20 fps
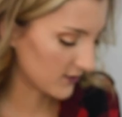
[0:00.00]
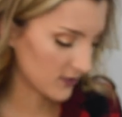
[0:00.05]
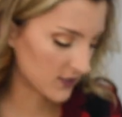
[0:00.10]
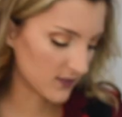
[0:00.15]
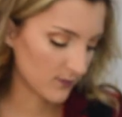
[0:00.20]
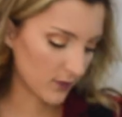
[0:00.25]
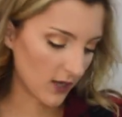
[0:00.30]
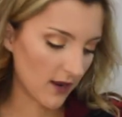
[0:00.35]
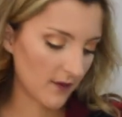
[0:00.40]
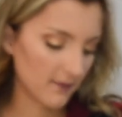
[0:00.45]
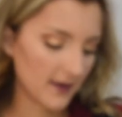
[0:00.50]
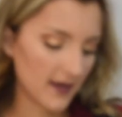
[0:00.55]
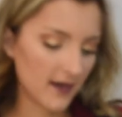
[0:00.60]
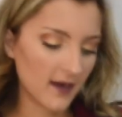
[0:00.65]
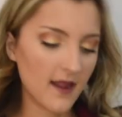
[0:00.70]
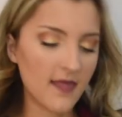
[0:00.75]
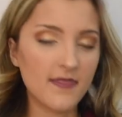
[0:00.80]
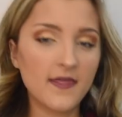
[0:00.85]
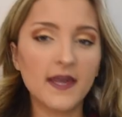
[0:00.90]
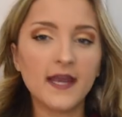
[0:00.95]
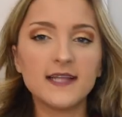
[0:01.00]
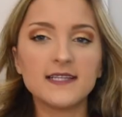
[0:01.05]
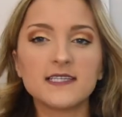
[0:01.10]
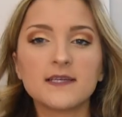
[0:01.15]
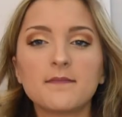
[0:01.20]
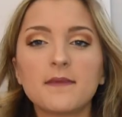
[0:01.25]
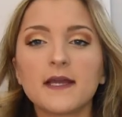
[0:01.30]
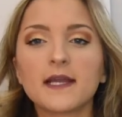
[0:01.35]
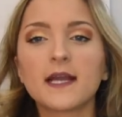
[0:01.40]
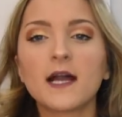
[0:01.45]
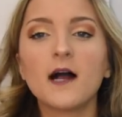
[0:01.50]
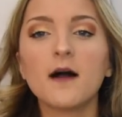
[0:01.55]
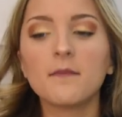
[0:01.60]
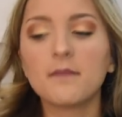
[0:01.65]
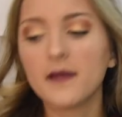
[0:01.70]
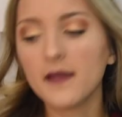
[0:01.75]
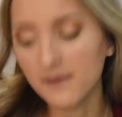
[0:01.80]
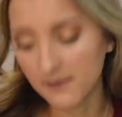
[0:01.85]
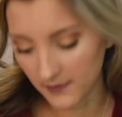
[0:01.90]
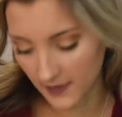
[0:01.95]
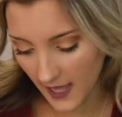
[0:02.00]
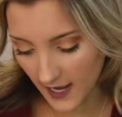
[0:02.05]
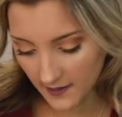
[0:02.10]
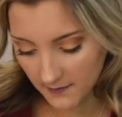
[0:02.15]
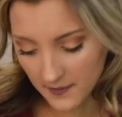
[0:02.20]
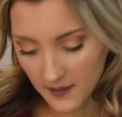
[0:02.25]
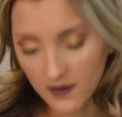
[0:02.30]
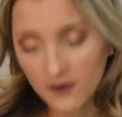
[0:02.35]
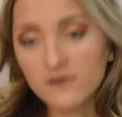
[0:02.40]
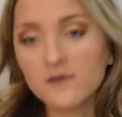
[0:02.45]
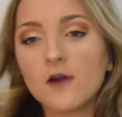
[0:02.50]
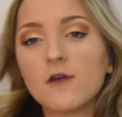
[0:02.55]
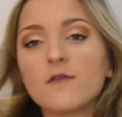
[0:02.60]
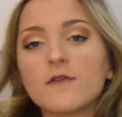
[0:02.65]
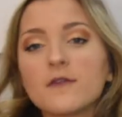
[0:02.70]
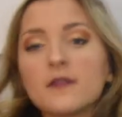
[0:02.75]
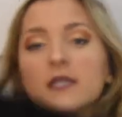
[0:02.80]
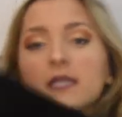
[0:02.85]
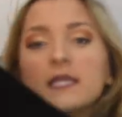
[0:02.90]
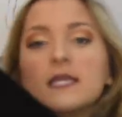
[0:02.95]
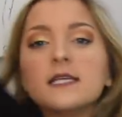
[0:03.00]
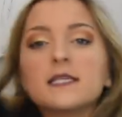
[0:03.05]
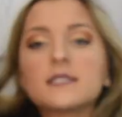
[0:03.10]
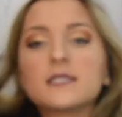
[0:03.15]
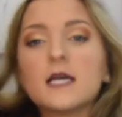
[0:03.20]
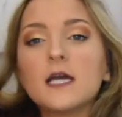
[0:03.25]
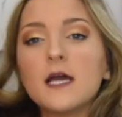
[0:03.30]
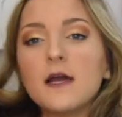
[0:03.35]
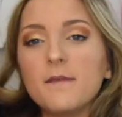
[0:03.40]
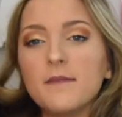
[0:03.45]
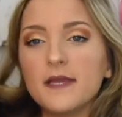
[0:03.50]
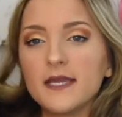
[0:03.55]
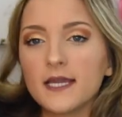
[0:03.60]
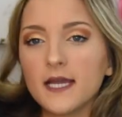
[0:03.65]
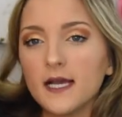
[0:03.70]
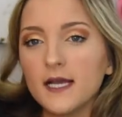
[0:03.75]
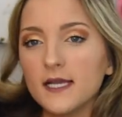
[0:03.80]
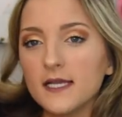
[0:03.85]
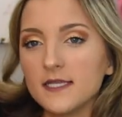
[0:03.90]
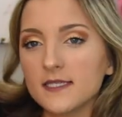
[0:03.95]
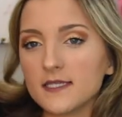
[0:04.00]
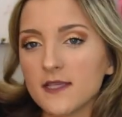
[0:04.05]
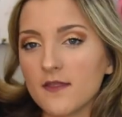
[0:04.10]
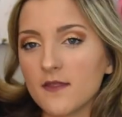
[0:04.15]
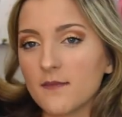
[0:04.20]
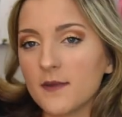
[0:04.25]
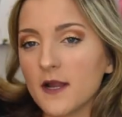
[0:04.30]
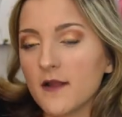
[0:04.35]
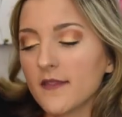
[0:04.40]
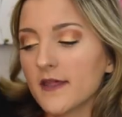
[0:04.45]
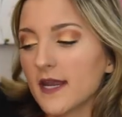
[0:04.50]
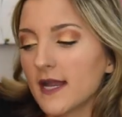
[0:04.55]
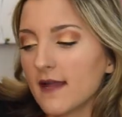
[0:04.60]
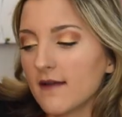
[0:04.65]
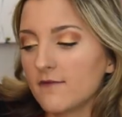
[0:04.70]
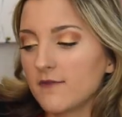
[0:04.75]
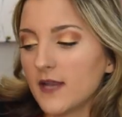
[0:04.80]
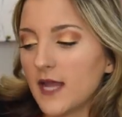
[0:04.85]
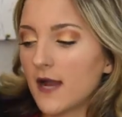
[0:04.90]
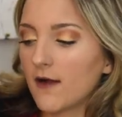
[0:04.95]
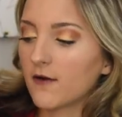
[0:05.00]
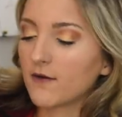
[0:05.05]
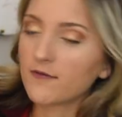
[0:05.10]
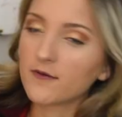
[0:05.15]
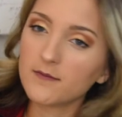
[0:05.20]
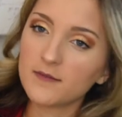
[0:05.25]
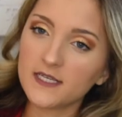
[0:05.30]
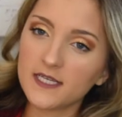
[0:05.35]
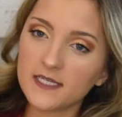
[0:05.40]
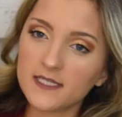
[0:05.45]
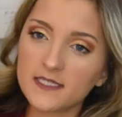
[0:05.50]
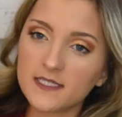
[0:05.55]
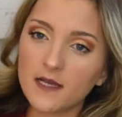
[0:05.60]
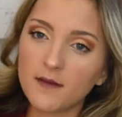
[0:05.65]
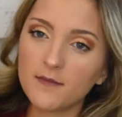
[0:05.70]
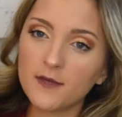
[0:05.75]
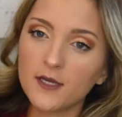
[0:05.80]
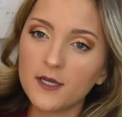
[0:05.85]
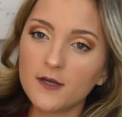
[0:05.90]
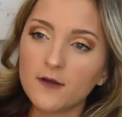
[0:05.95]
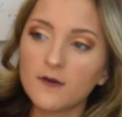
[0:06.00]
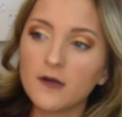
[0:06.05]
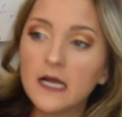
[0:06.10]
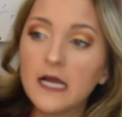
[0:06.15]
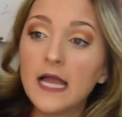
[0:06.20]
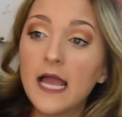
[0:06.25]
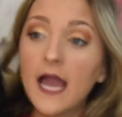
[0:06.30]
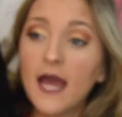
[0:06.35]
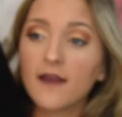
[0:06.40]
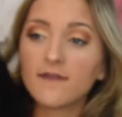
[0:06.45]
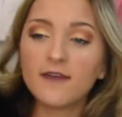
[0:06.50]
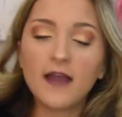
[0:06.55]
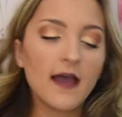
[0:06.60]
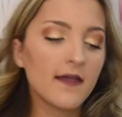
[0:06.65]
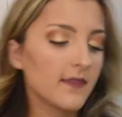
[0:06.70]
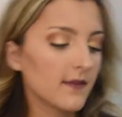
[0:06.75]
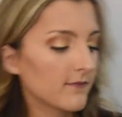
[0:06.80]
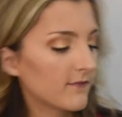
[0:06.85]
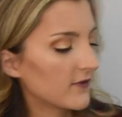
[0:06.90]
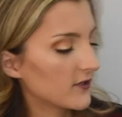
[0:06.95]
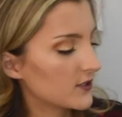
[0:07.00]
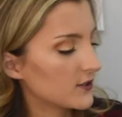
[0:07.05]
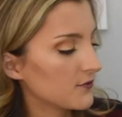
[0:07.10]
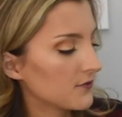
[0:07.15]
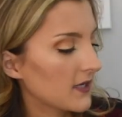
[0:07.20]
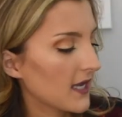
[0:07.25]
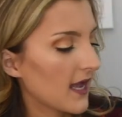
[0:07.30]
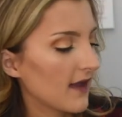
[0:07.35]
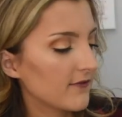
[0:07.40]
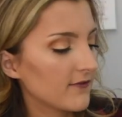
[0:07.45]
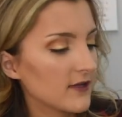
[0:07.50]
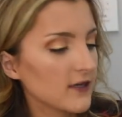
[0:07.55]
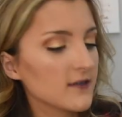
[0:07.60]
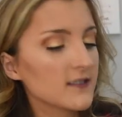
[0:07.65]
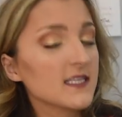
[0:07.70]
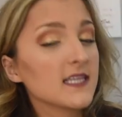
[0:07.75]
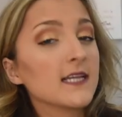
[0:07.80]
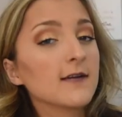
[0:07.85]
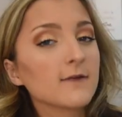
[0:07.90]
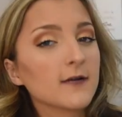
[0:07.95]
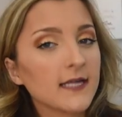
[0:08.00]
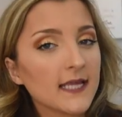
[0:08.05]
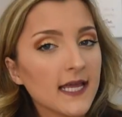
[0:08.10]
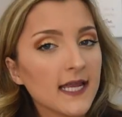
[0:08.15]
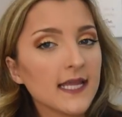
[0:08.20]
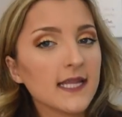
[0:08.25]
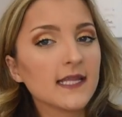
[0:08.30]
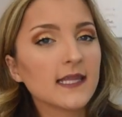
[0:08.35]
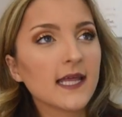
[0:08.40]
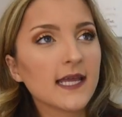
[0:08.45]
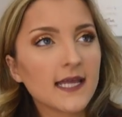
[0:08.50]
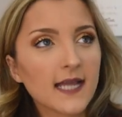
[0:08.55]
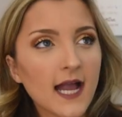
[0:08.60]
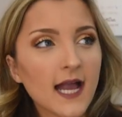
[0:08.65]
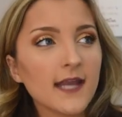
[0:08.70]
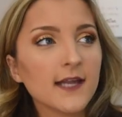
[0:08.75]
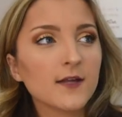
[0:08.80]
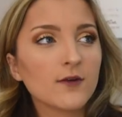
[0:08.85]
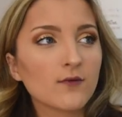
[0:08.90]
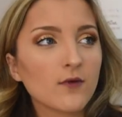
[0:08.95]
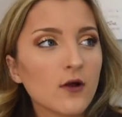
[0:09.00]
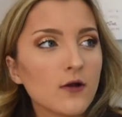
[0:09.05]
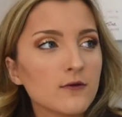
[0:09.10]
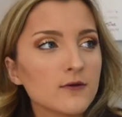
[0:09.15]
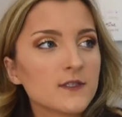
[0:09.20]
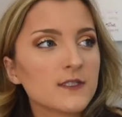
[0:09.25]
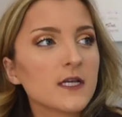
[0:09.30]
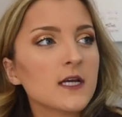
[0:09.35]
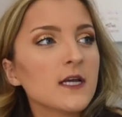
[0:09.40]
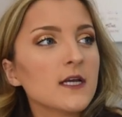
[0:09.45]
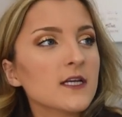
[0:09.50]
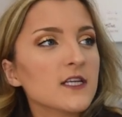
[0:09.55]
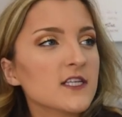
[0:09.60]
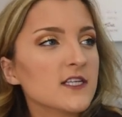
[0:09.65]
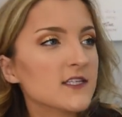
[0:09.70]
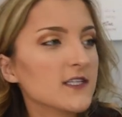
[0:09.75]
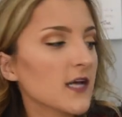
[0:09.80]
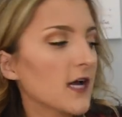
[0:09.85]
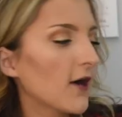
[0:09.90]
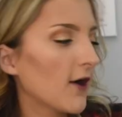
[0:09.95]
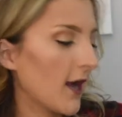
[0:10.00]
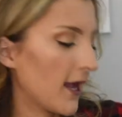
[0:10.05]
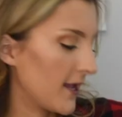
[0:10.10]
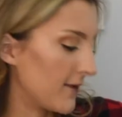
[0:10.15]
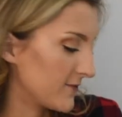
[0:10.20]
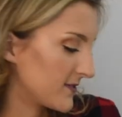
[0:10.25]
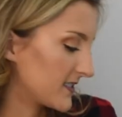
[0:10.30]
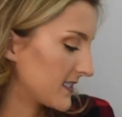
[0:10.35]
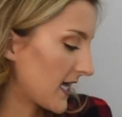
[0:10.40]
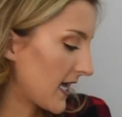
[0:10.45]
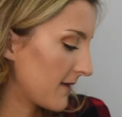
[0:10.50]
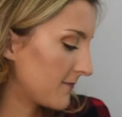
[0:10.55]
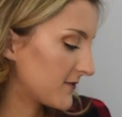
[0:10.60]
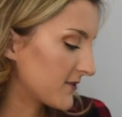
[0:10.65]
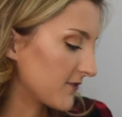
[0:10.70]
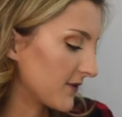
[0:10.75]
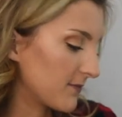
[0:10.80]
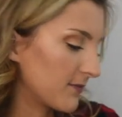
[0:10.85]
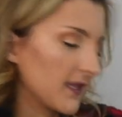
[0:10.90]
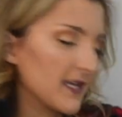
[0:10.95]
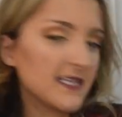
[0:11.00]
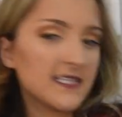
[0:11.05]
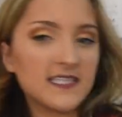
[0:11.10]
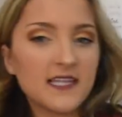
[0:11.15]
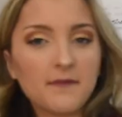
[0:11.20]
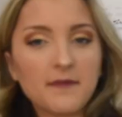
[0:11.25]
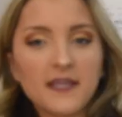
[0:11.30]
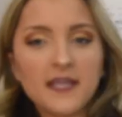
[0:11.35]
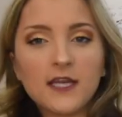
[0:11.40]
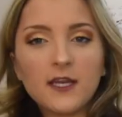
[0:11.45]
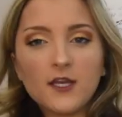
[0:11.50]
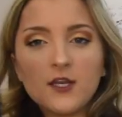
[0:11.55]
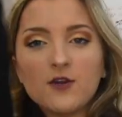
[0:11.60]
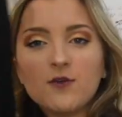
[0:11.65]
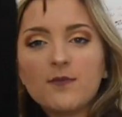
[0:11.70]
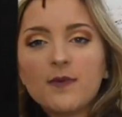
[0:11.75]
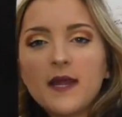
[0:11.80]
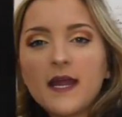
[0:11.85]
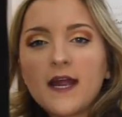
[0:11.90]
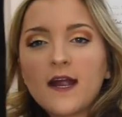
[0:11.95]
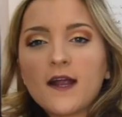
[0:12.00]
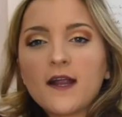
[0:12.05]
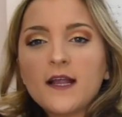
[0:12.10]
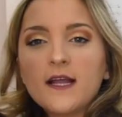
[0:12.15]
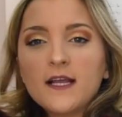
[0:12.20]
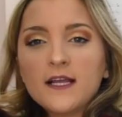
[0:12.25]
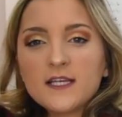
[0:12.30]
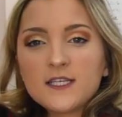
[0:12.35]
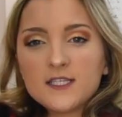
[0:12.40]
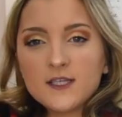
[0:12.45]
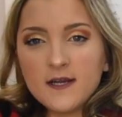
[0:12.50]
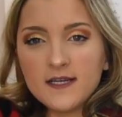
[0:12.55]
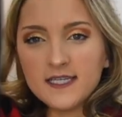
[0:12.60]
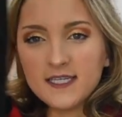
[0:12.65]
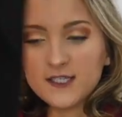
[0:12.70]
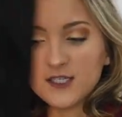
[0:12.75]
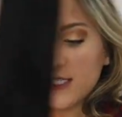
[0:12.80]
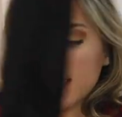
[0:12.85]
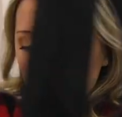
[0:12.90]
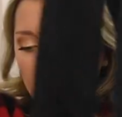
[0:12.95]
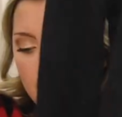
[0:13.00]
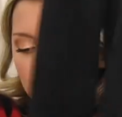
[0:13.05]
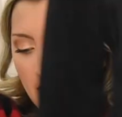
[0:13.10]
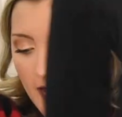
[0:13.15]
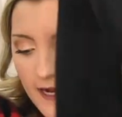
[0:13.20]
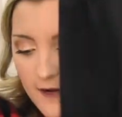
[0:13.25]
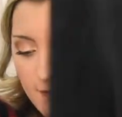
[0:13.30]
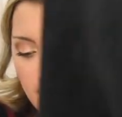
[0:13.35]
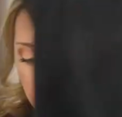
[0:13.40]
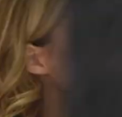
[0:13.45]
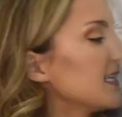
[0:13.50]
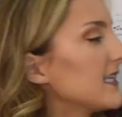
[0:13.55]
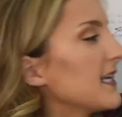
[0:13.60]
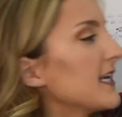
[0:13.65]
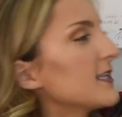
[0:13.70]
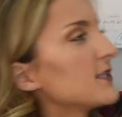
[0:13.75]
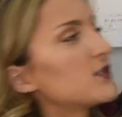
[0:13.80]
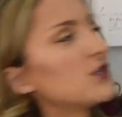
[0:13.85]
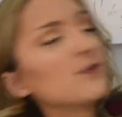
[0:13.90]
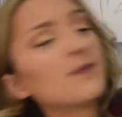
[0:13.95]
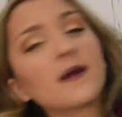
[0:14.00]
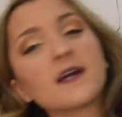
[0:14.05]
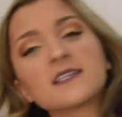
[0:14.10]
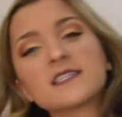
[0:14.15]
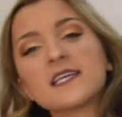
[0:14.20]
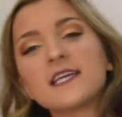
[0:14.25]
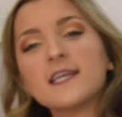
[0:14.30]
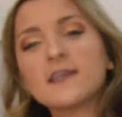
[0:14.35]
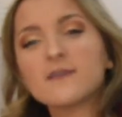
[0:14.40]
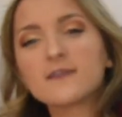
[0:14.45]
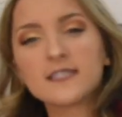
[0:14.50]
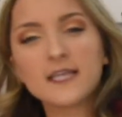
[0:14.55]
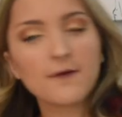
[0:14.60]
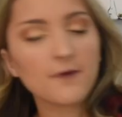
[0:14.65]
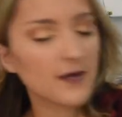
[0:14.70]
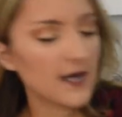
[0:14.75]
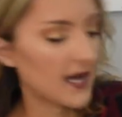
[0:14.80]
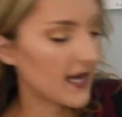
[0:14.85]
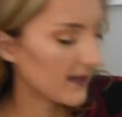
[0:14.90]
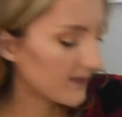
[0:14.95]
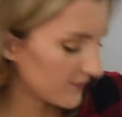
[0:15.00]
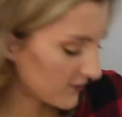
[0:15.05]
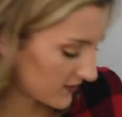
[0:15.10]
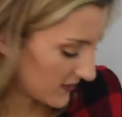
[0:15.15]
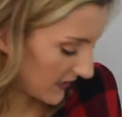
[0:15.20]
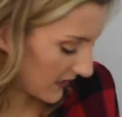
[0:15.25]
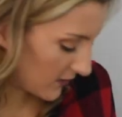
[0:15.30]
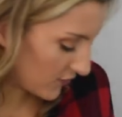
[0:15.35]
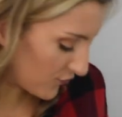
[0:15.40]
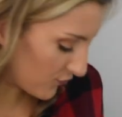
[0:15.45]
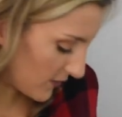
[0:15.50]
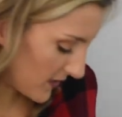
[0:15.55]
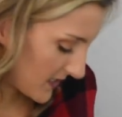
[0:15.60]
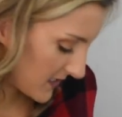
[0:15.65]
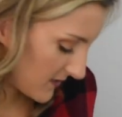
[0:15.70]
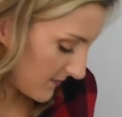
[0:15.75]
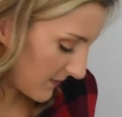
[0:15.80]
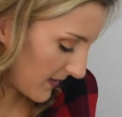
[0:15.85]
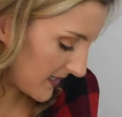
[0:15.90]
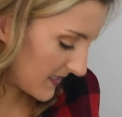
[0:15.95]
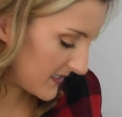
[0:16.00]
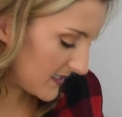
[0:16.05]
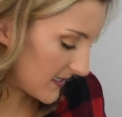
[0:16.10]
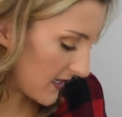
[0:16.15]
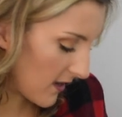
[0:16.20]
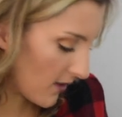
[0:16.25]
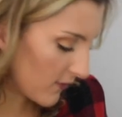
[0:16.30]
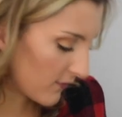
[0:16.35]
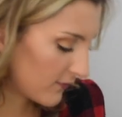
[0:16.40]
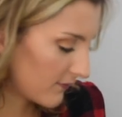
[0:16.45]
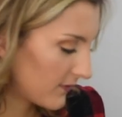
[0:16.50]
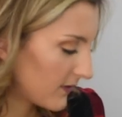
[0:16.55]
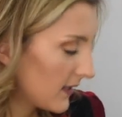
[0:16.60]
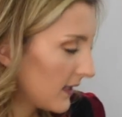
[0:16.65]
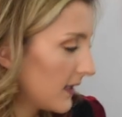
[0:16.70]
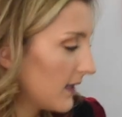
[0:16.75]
just the brown pair and then I did pick up a black pair of over the knees because the pair that I have now are from DSW and I've had them for two and a half years and they were getting like kind of gross so it was time to replace them and get a new pair so I did just get black I did get two pairs of heels that were kind of just like a treat to myself